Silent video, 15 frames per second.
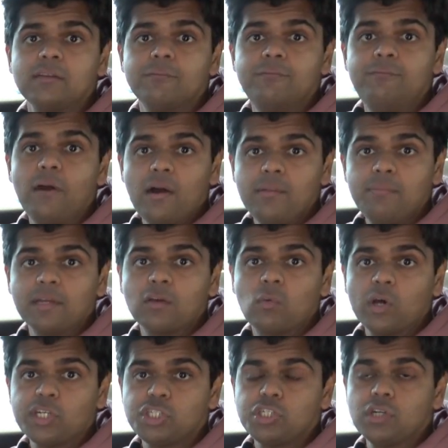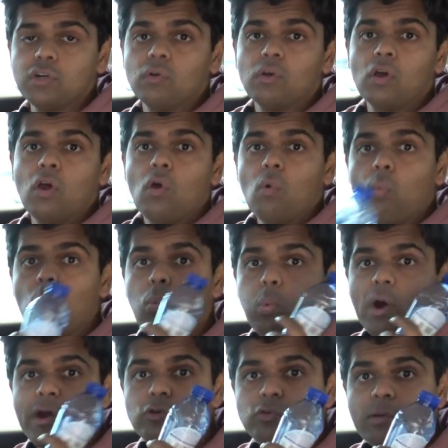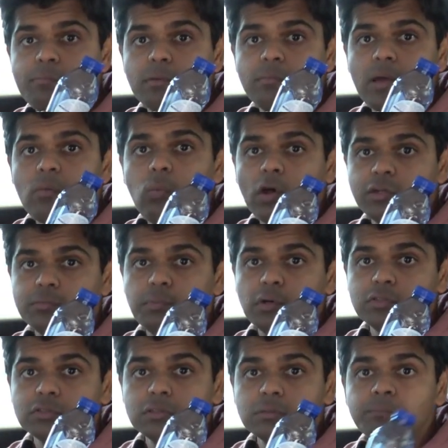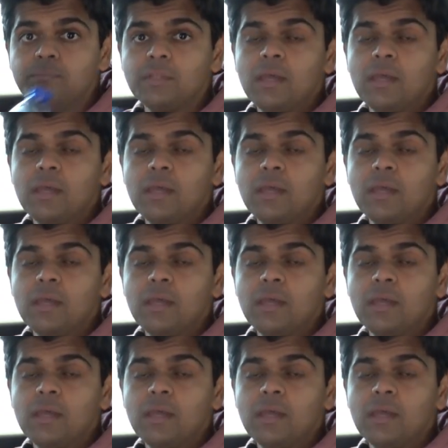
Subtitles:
a very big question. Where do I put my water bottle?